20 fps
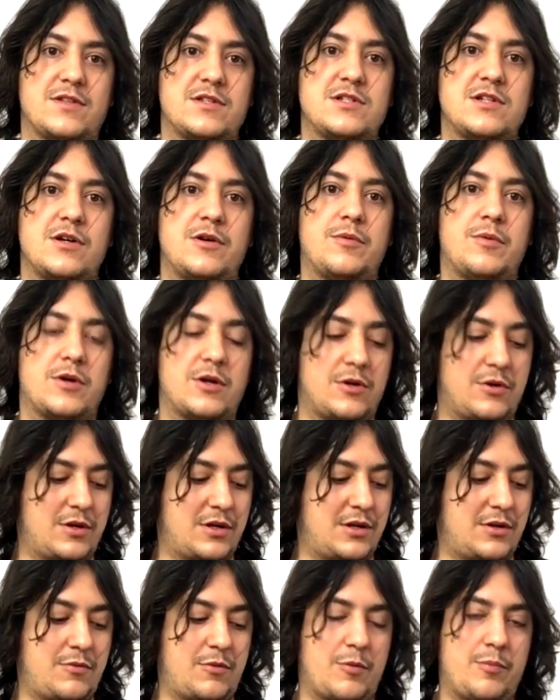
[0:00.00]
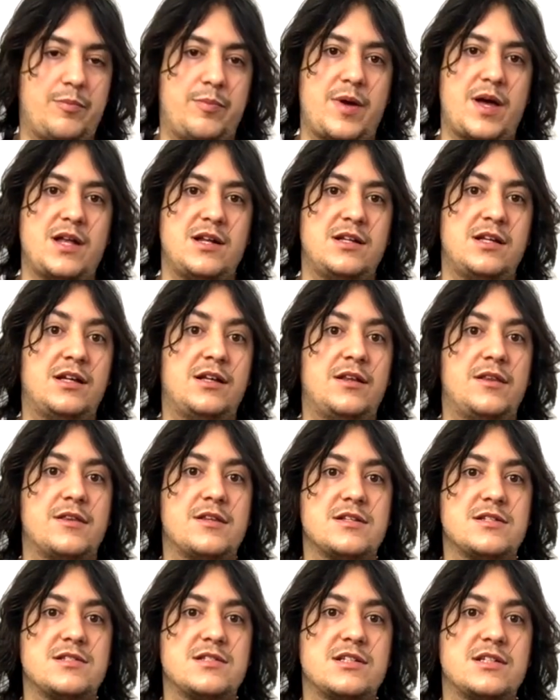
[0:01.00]
So we're going, we're bending
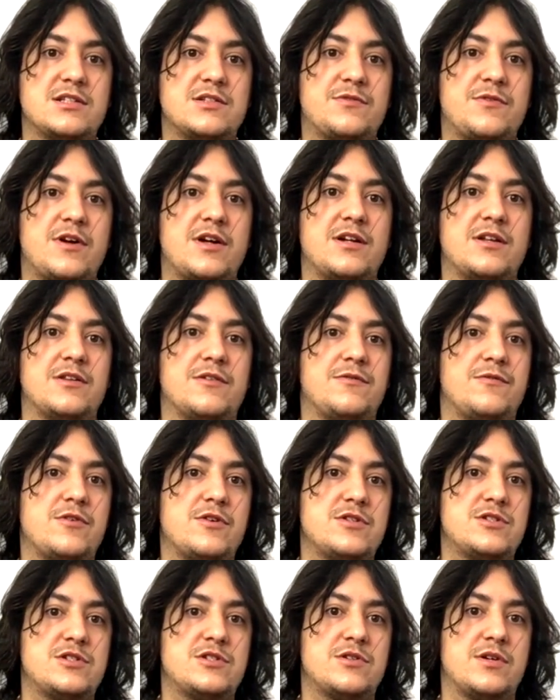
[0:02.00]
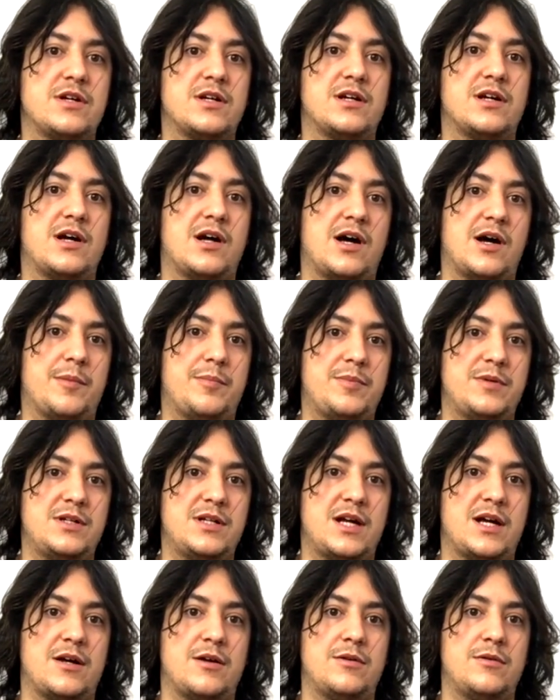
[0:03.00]
the sixth fret of the first string up and
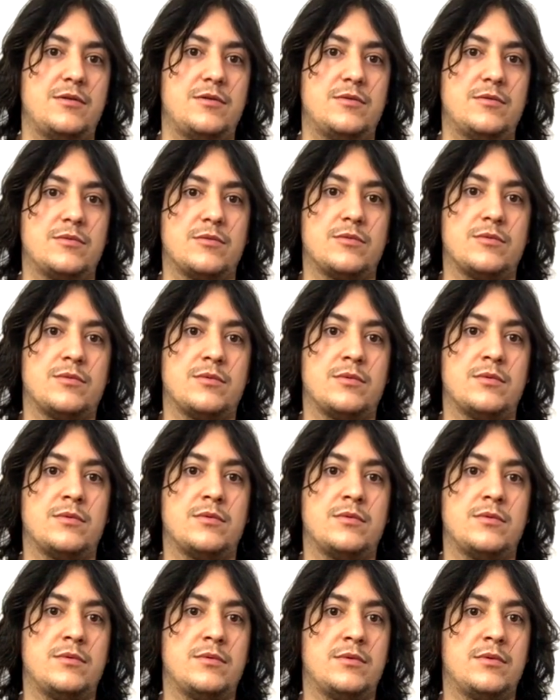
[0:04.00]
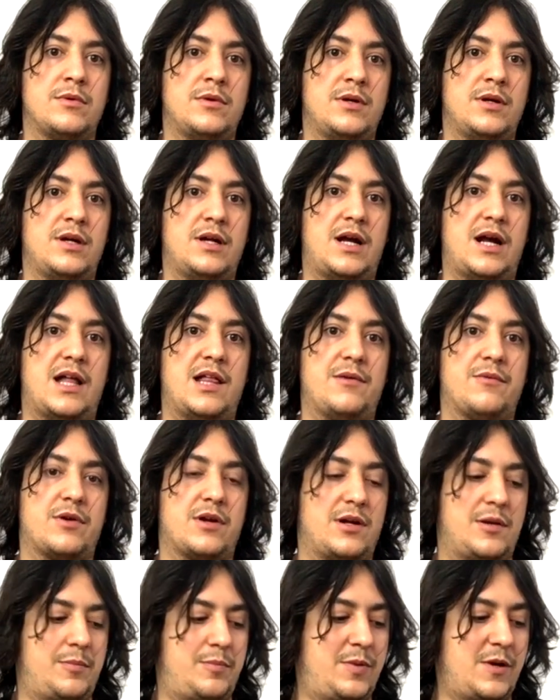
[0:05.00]
down. And then
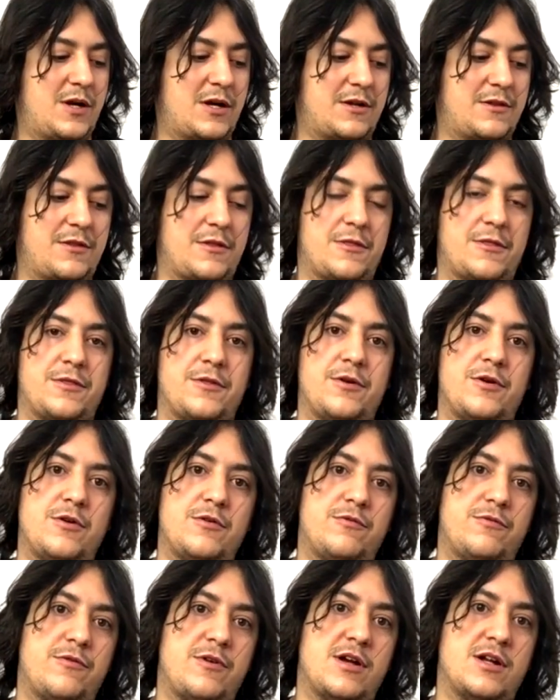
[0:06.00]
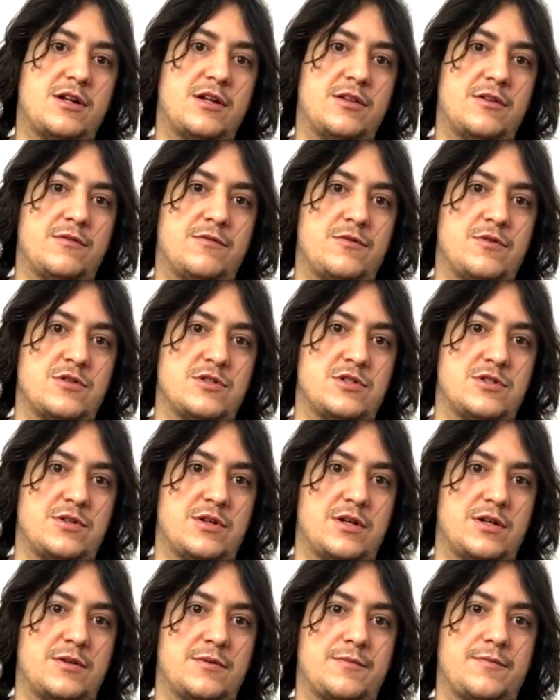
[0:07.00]
we're gonna pick the third fret of the first
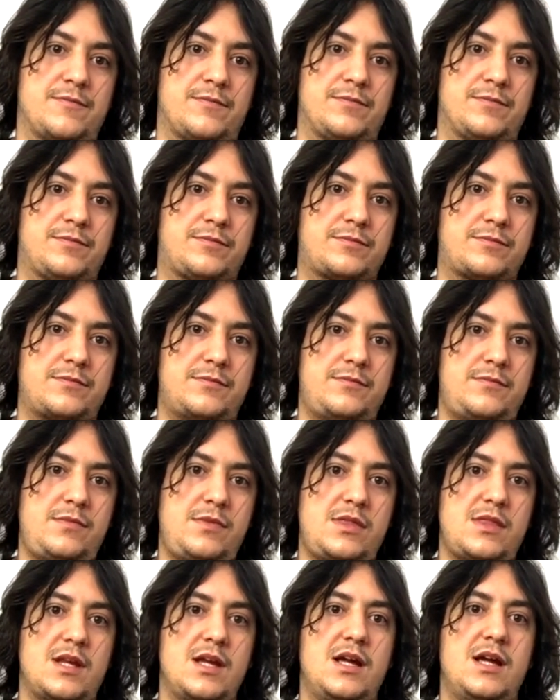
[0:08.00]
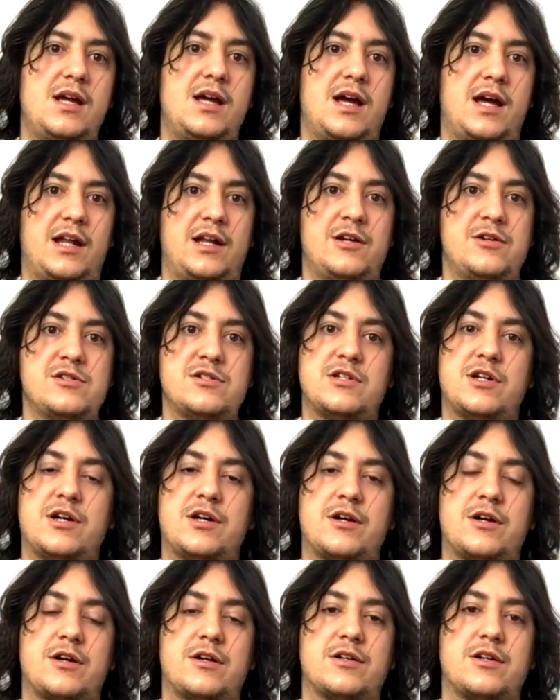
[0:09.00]
string. And here's
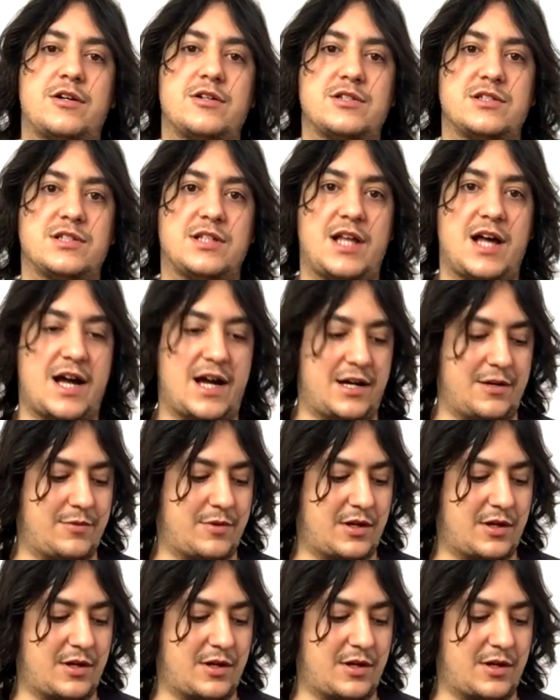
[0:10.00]
our, our slide.